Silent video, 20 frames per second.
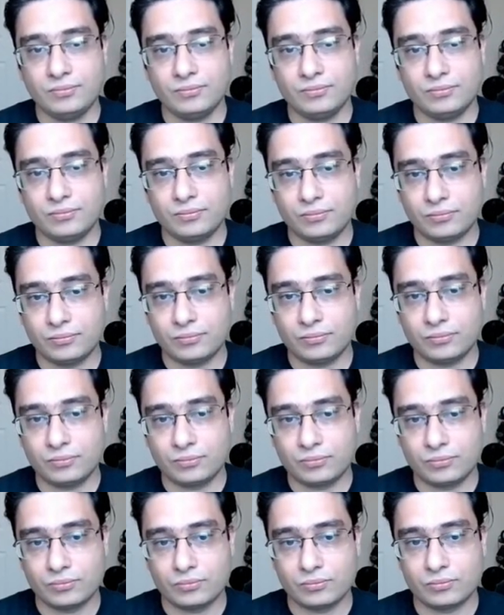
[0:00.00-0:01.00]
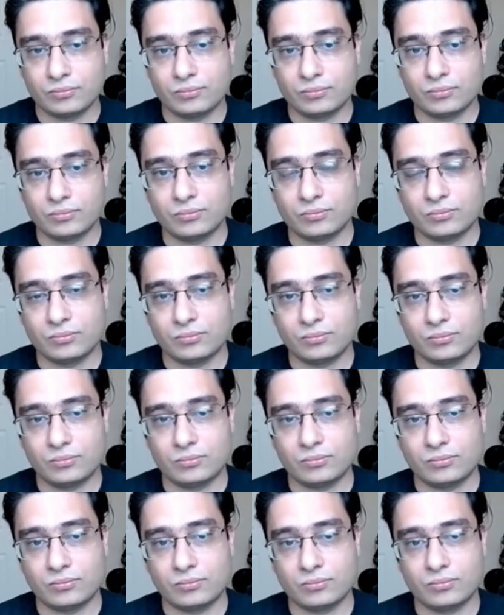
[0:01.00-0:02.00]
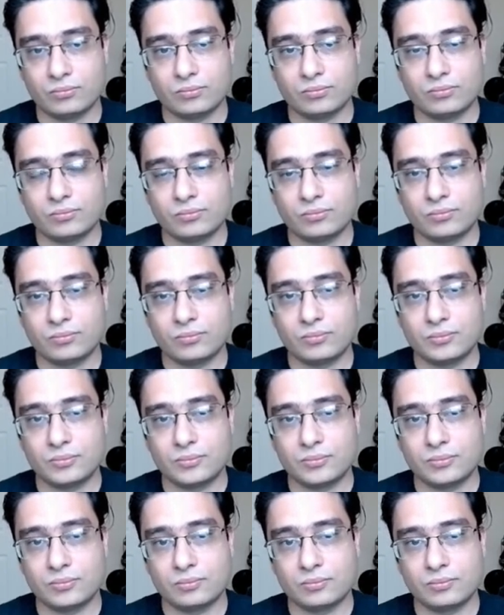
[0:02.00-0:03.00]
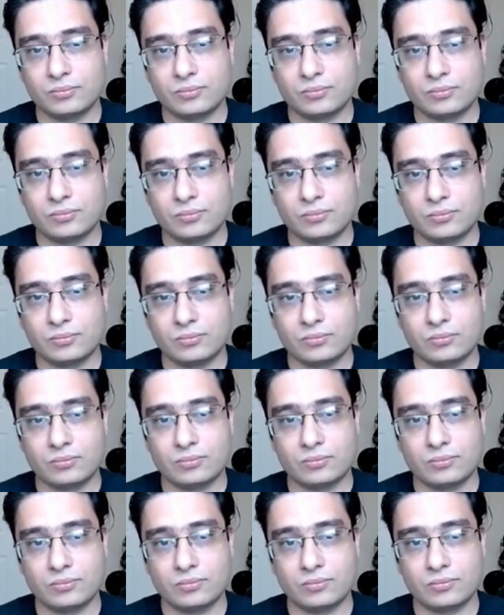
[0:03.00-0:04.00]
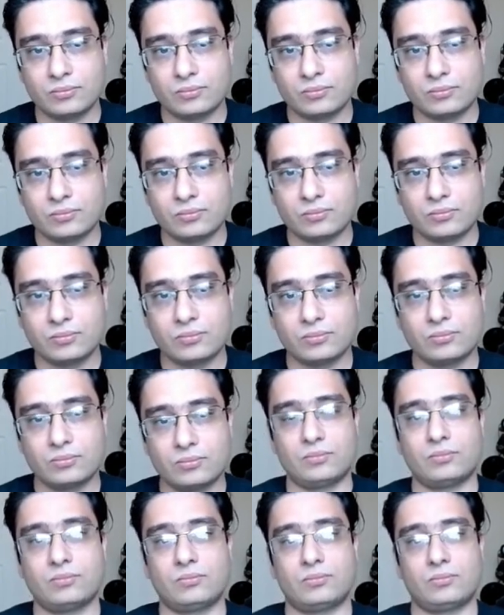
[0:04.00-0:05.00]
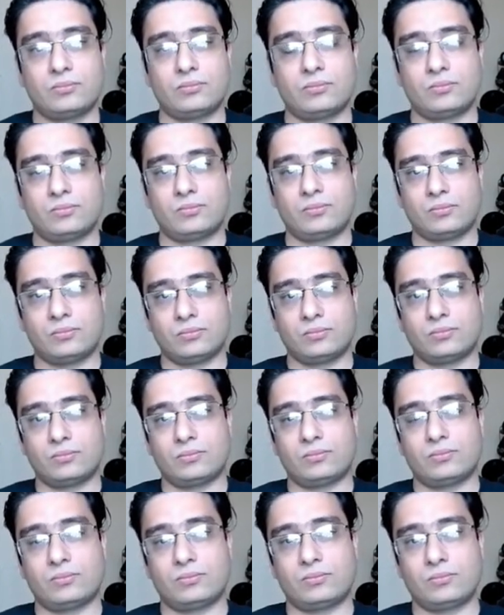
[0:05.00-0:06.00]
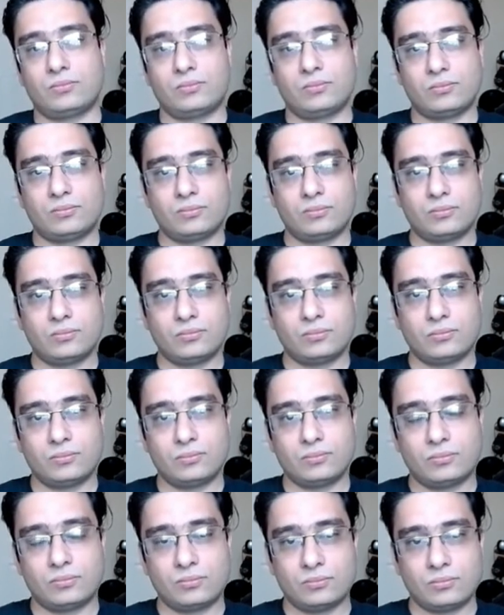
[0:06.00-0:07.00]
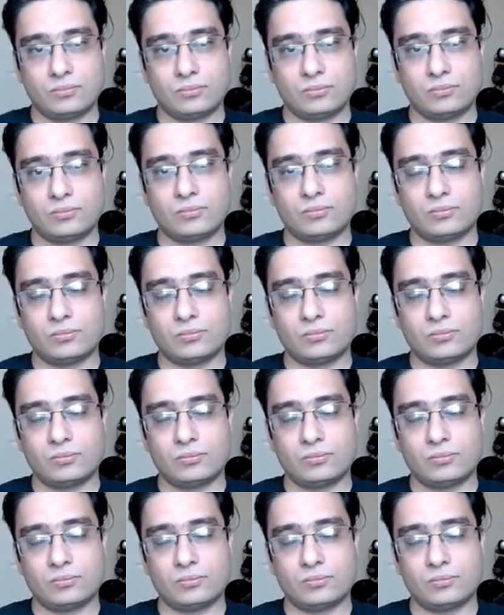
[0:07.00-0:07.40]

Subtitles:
[no speech]